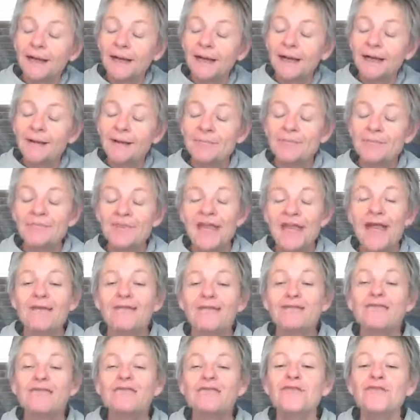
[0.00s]
They
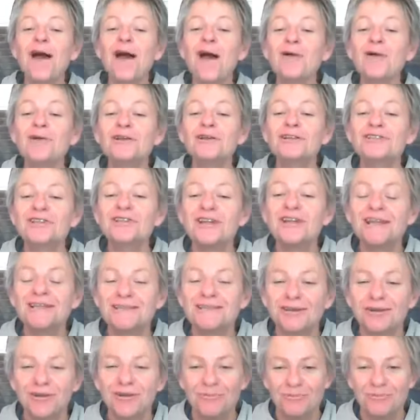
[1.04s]
haven't found a
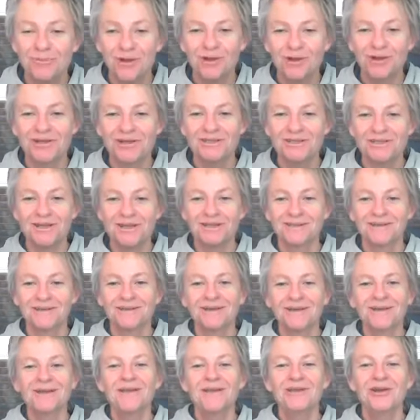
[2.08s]
genetic component yet.
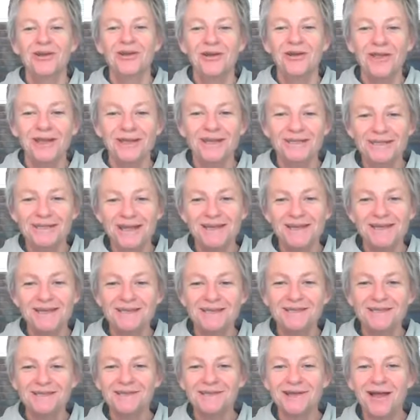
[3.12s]
In 10
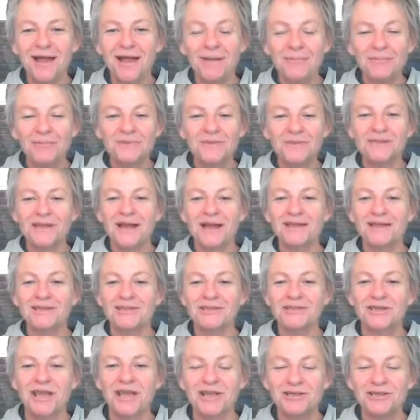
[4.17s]
years' time,
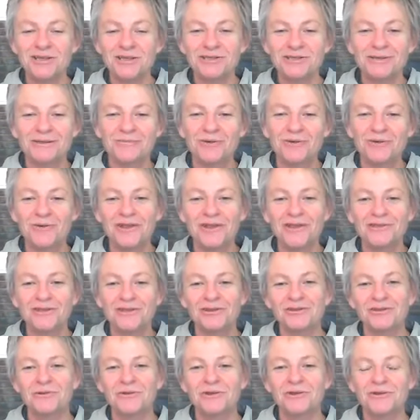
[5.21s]
science changes. The more
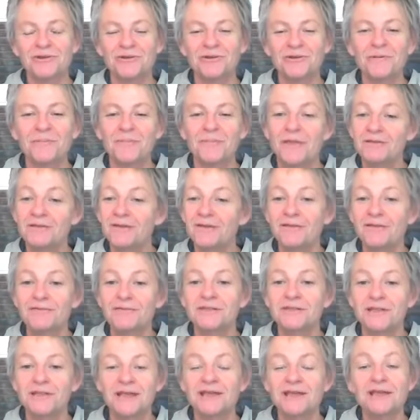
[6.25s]
research we do, 5
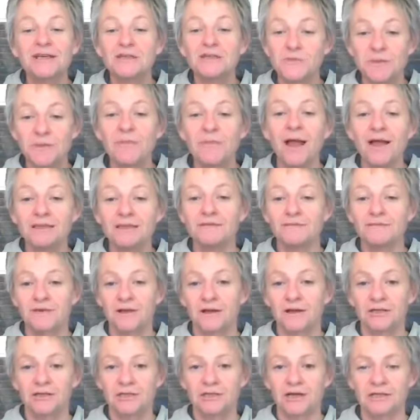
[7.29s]
to 10 years, we might have
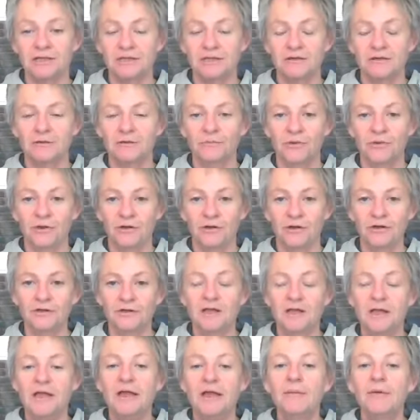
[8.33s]
found a genetic component.